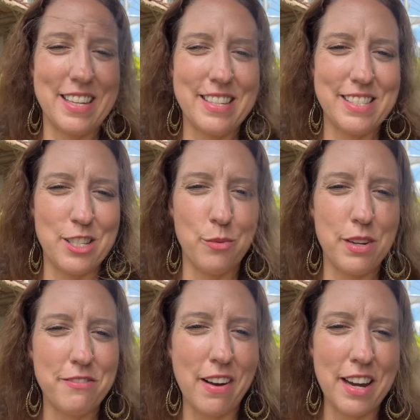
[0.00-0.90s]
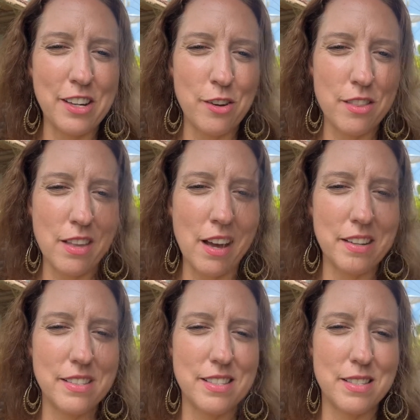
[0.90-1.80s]
us to refine our
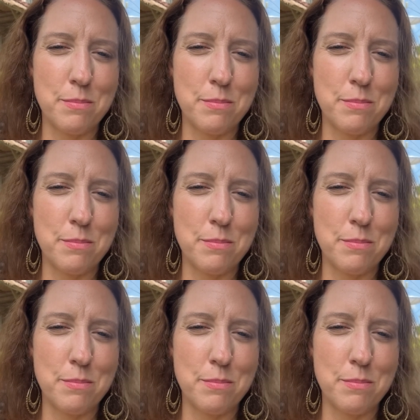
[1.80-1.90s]
thoughts,